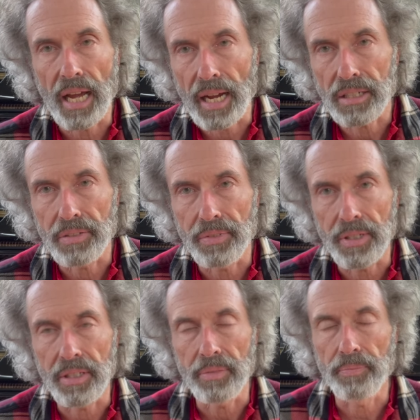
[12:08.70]

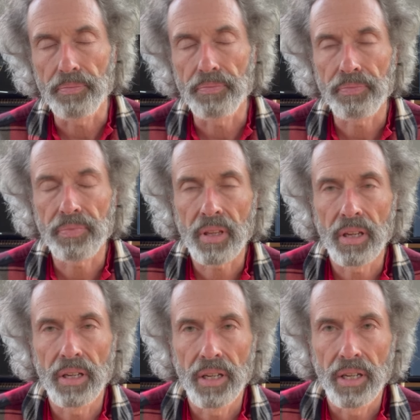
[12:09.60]
activated.
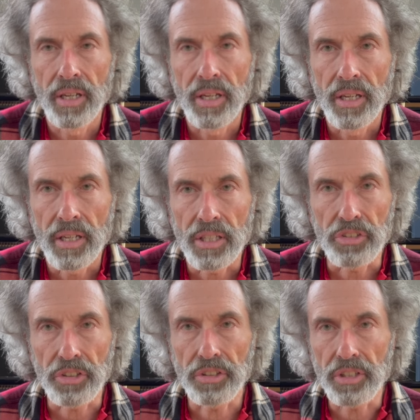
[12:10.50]
And
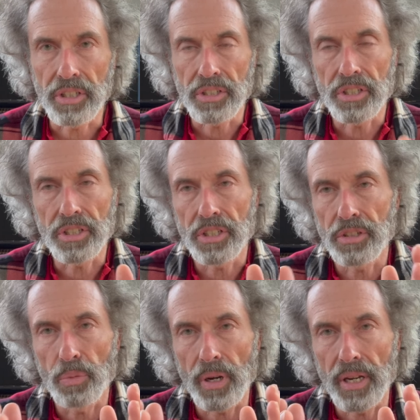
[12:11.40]
synkinesis
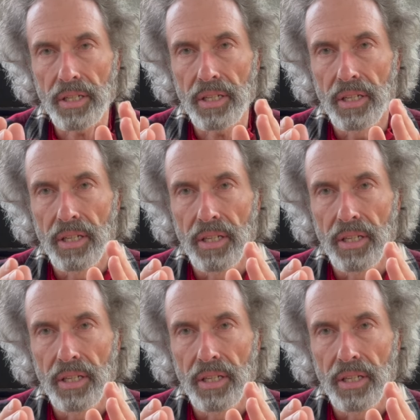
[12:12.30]
is when